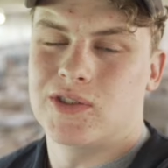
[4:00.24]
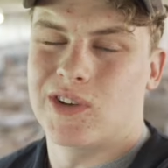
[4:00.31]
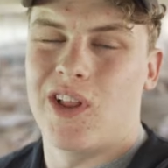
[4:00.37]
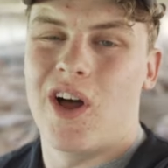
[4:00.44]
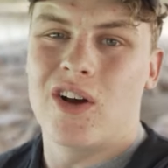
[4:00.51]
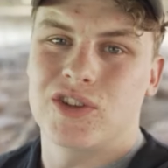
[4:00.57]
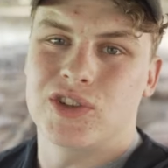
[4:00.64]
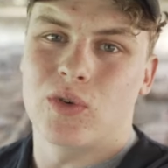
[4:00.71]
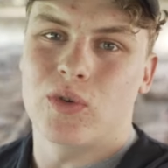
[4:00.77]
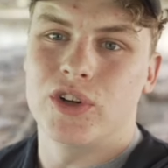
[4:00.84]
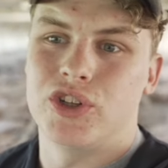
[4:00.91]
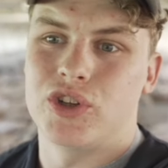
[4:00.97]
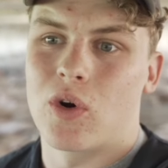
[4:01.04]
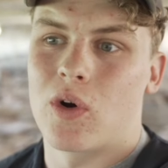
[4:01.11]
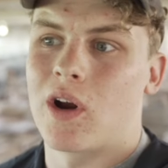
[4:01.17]
So long story
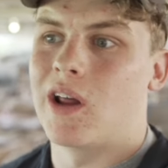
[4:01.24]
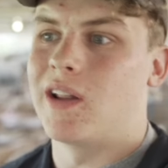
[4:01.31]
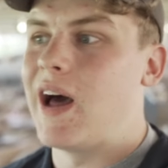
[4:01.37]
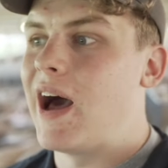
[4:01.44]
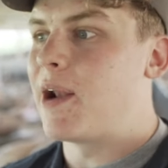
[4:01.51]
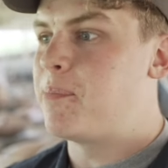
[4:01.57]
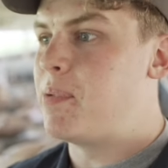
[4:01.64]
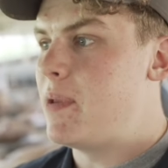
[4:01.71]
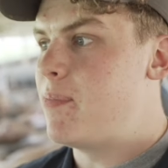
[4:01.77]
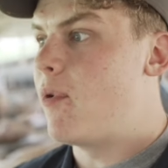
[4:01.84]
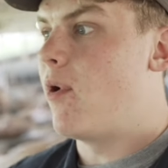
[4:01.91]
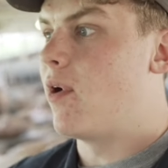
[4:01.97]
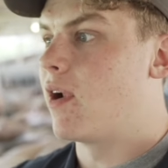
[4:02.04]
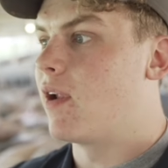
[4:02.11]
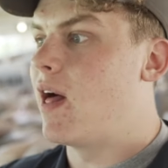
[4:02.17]
short, a lot of
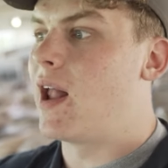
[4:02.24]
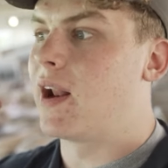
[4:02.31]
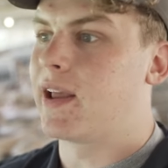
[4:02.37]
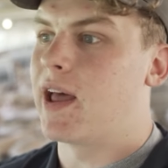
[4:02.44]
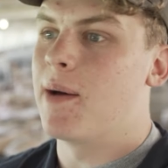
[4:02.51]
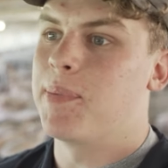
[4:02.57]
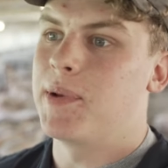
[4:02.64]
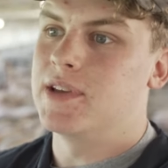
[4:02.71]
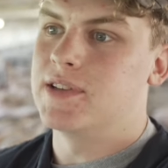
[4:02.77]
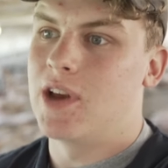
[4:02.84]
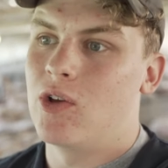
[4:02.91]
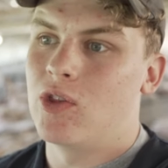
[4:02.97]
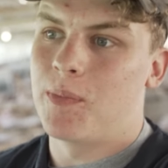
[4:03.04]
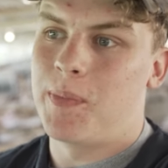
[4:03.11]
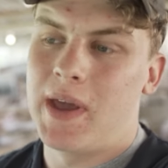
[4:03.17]
people, a lot of companies that
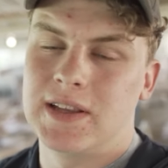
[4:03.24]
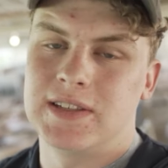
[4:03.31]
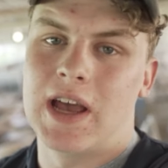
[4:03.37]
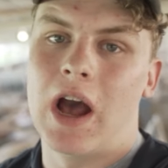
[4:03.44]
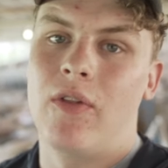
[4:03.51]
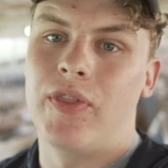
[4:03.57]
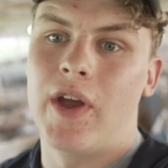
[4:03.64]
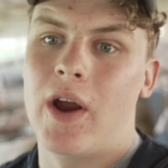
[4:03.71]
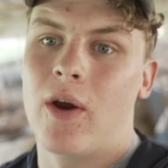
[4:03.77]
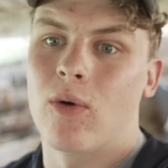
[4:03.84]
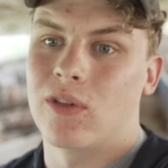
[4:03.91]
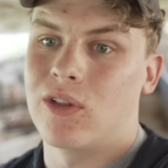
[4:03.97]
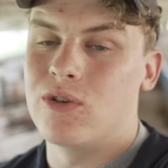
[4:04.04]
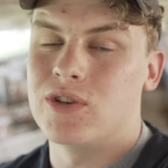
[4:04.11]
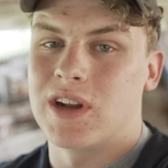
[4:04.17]
own the pigs out there
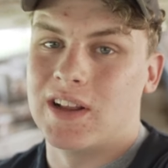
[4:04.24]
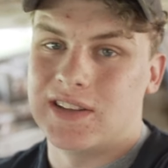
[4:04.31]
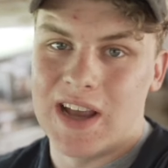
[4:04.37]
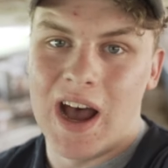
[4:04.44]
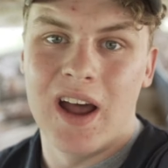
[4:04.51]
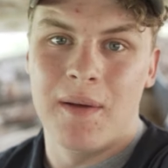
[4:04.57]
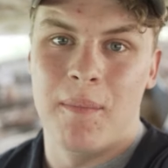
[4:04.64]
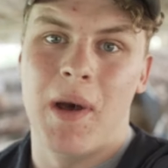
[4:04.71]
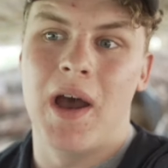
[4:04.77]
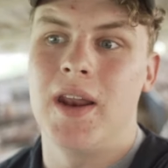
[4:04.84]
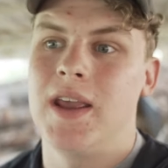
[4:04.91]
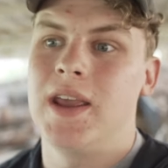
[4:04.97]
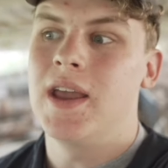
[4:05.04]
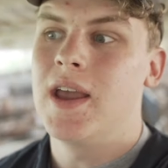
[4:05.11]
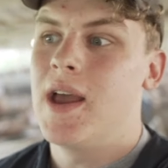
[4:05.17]
were losing a ton of
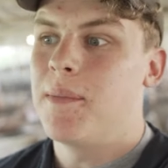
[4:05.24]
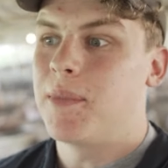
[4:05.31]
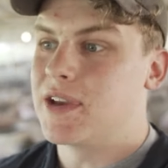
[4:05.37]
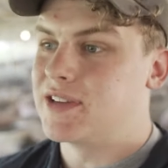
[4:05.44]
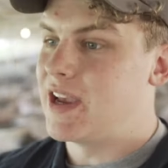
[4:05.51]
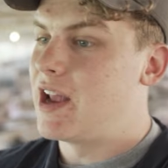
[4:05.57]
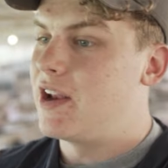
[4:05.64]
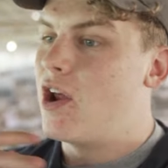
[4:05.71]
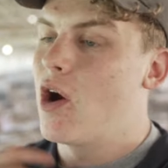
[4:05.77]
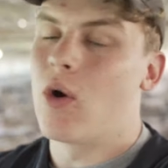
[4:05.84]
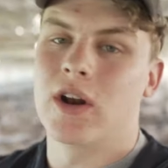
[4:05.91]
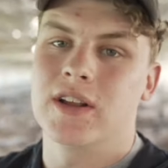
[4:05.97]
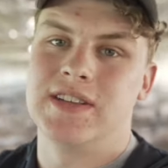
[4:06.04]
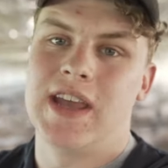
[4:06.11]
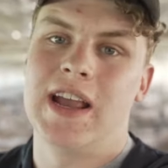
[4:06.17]
money because they had
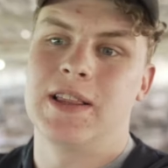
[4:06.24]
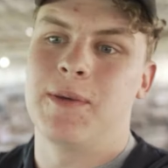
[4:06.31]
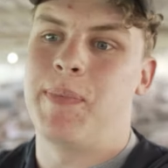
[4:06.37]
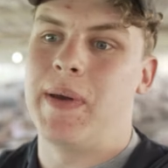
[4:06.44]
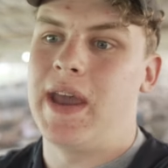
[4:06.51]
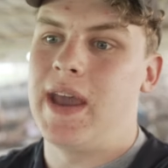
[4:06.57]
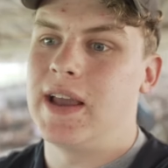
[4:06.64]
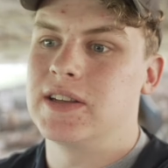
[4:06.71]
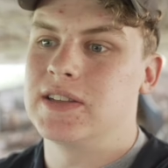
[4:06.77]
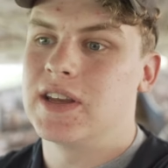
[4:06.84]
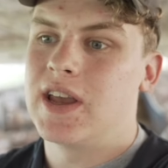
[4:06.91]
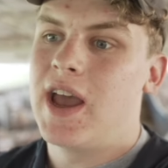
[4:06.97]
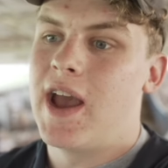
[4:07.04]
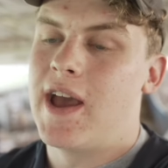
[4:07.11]
nowhere to take the pigs.